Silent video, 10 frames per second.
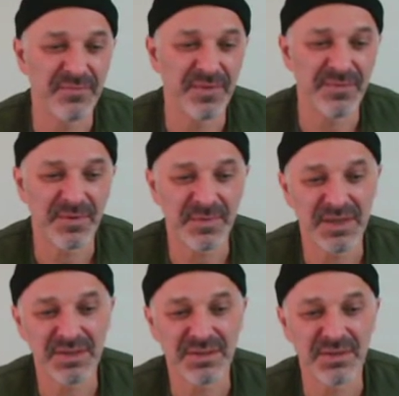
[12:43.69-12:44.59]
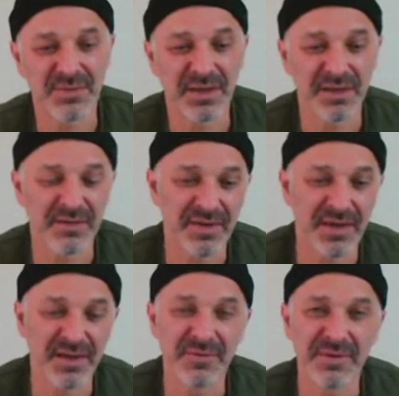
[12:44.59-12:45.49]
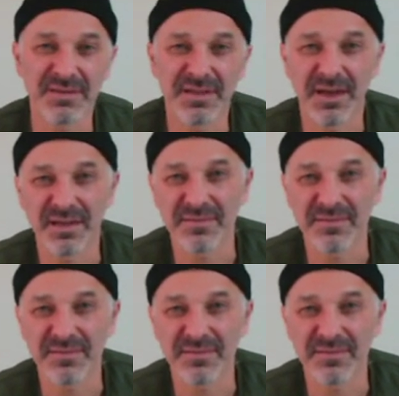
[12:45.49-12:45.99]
information you want to convey, what kind